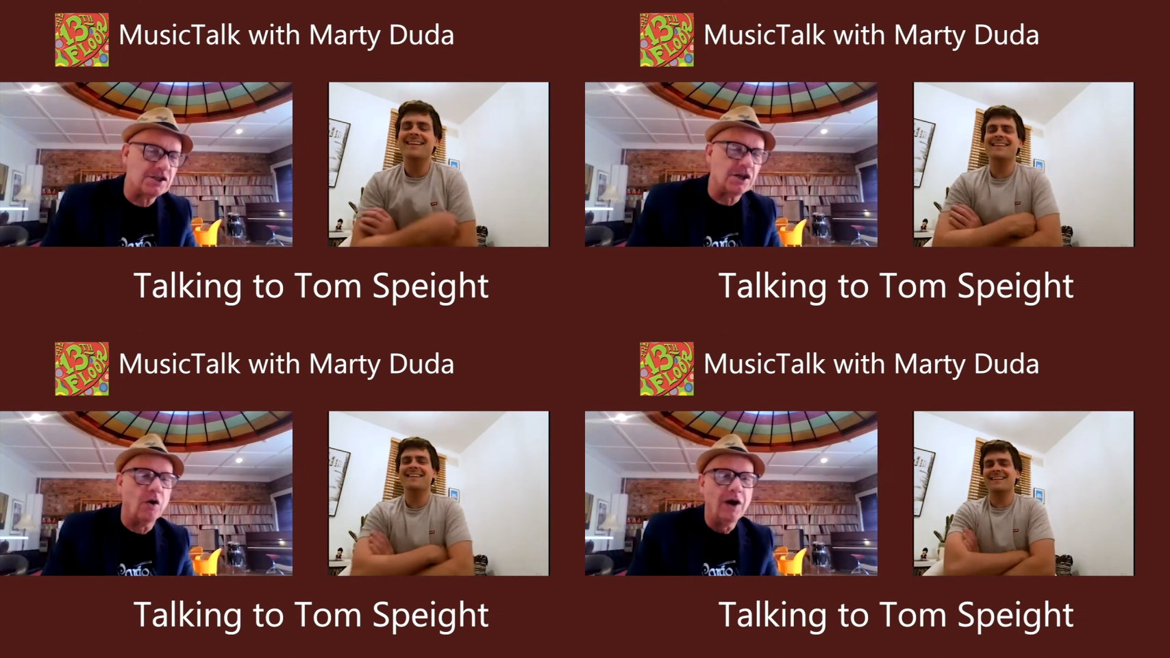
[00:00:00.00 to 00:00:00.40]

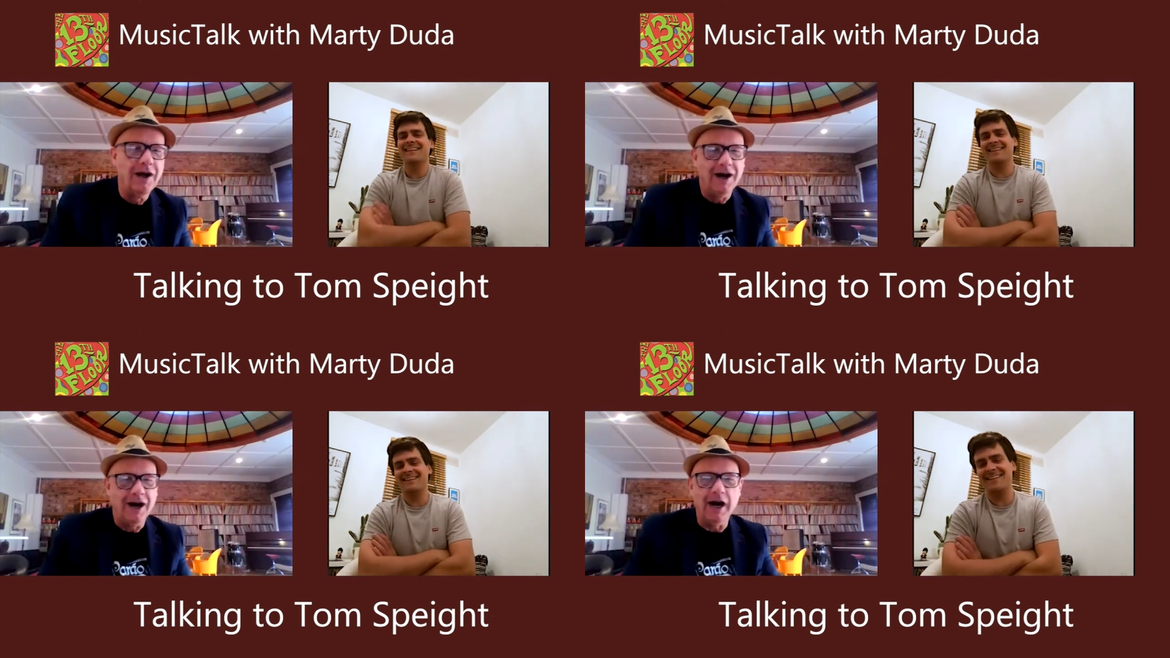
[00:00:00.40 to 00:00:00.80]
Speaker 1: So
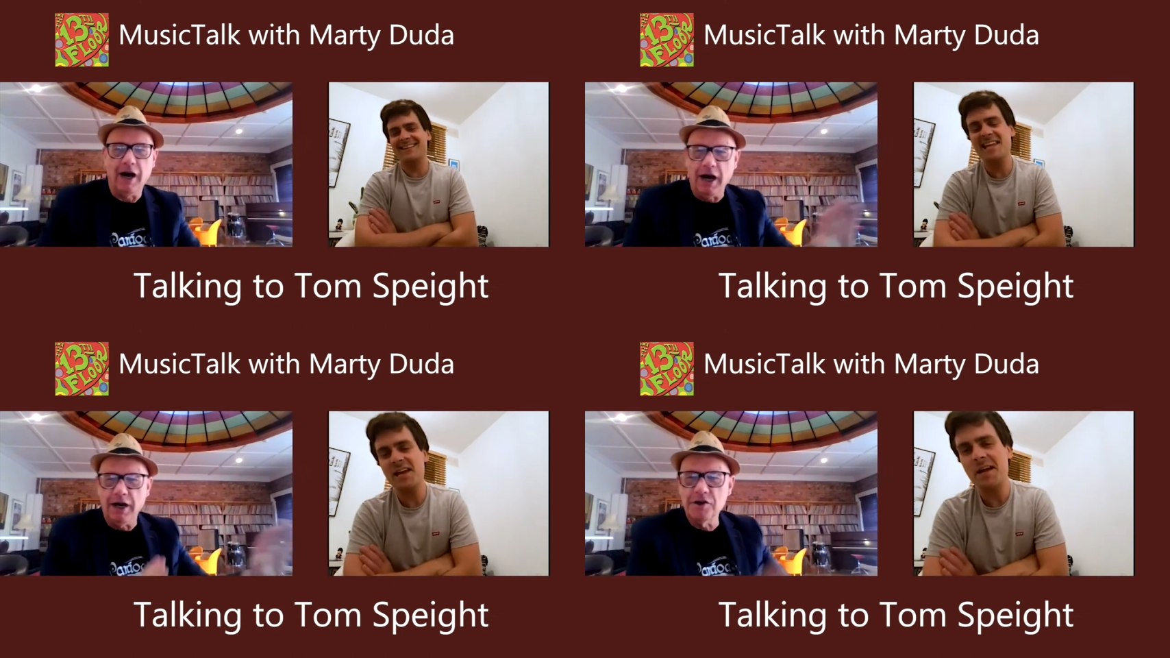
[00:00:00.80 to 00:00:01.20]
I,
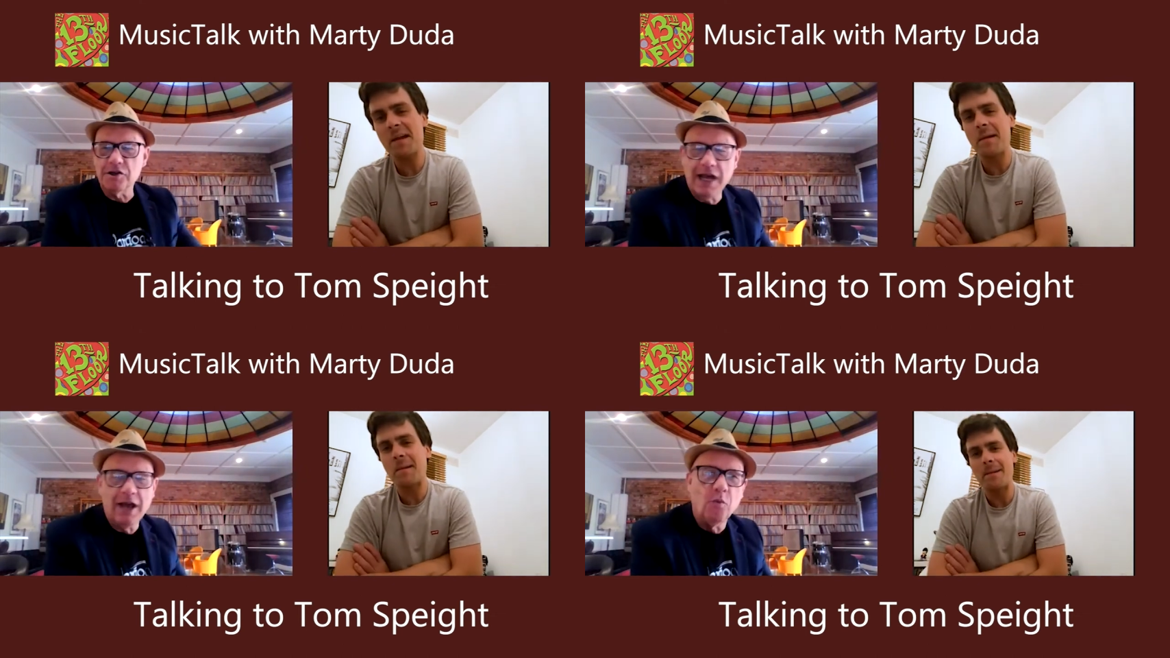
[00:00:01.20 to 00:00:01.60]
yeah. I
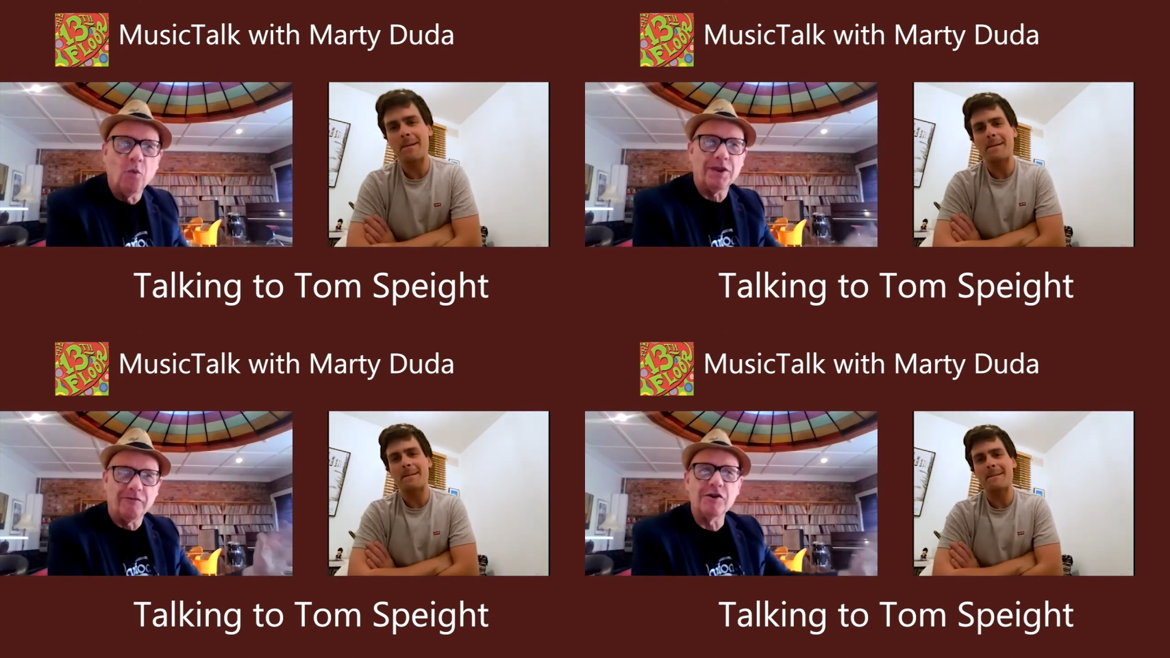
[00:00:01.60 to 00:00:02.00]
understand what the